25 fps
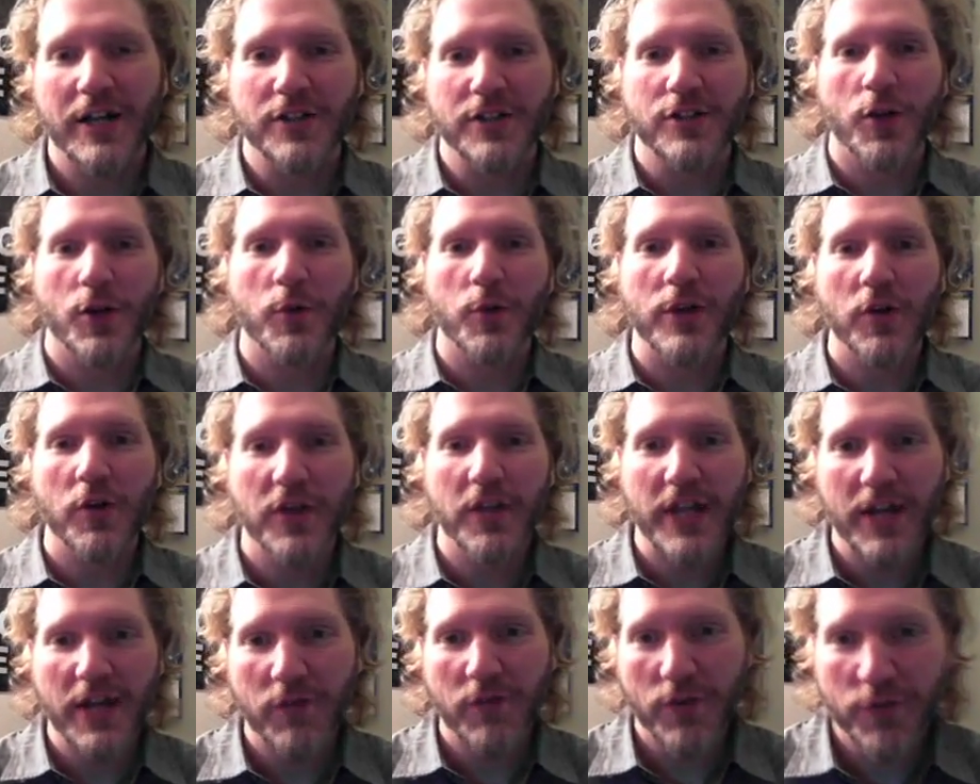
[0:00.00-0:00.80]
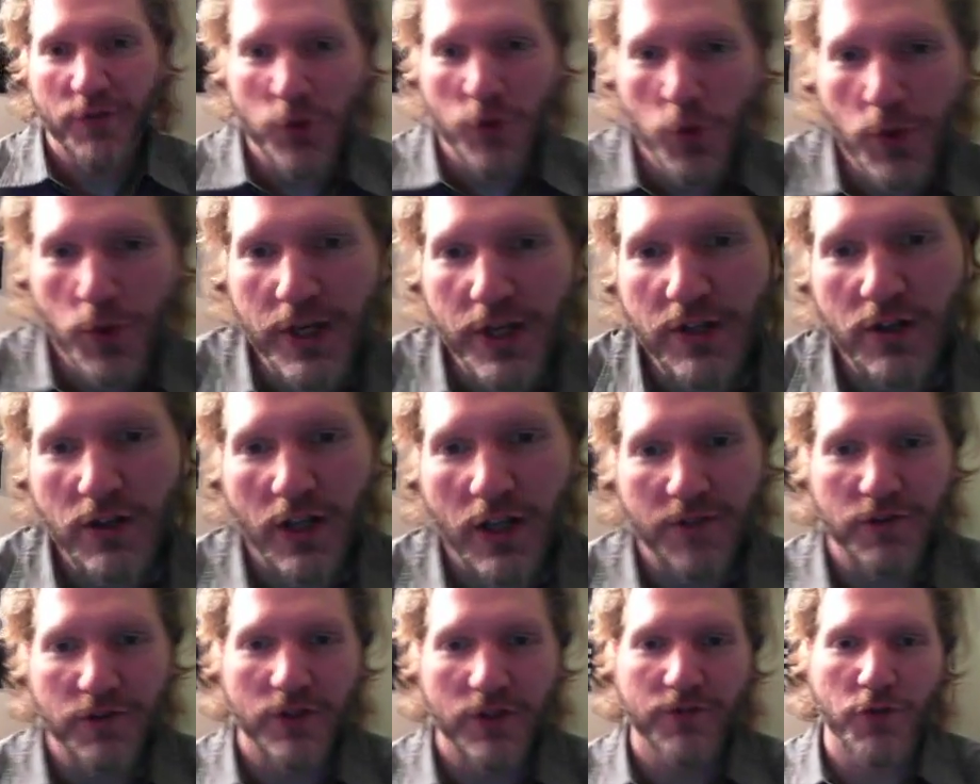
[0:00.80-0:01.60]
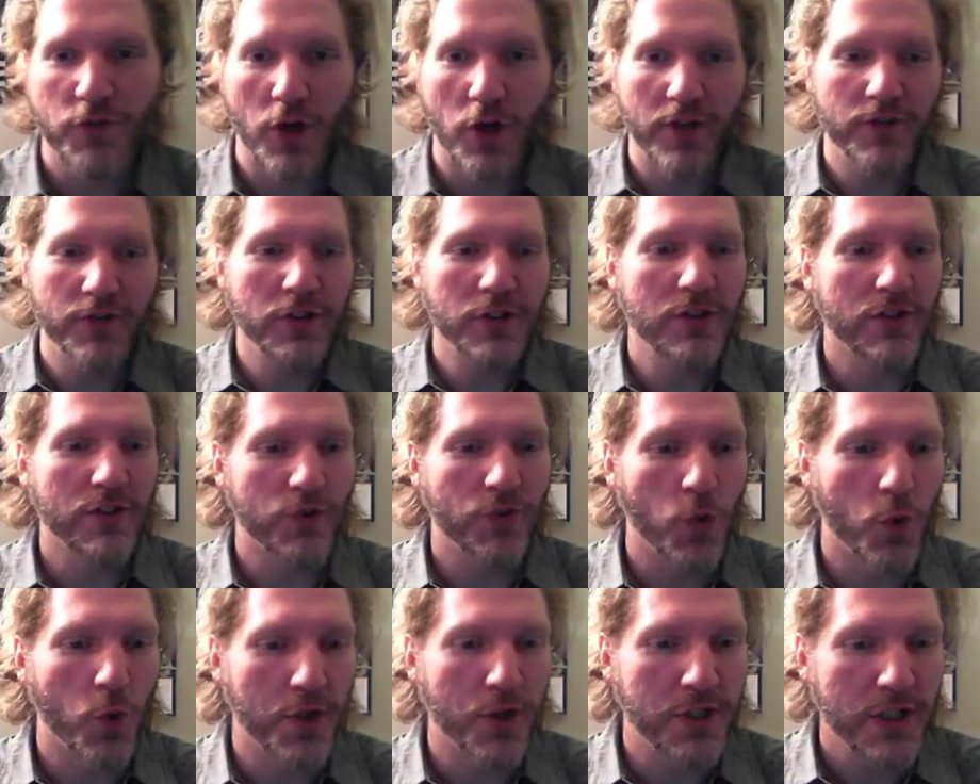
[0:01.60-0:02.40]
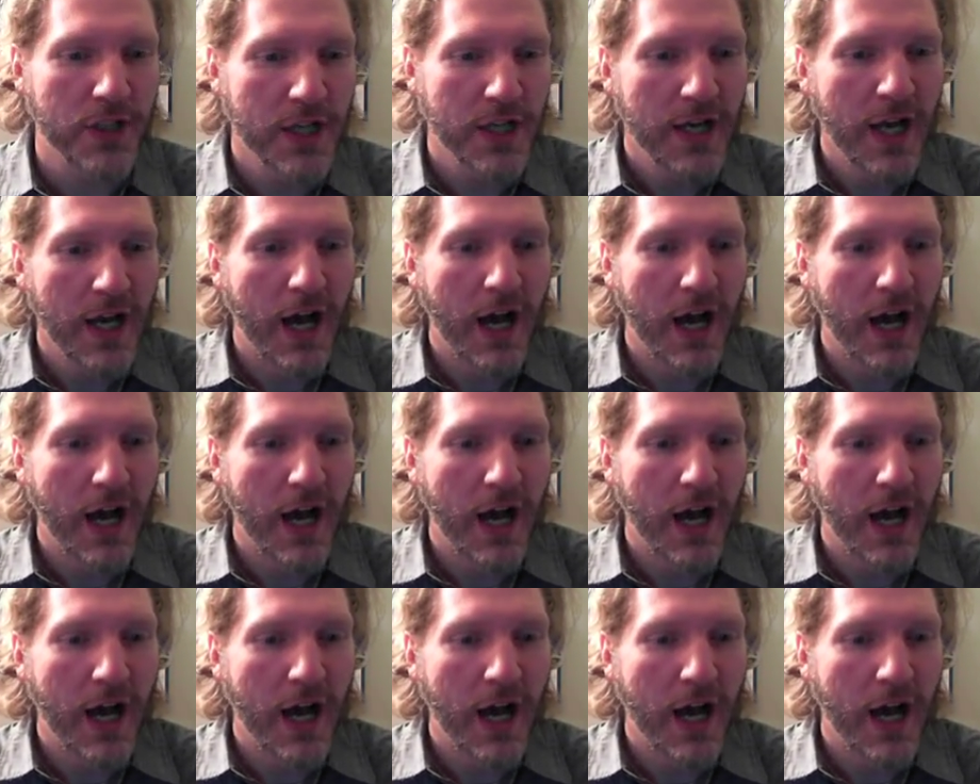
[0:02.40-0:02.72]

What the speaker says: So we only have a few weeks left in front of us. Of course,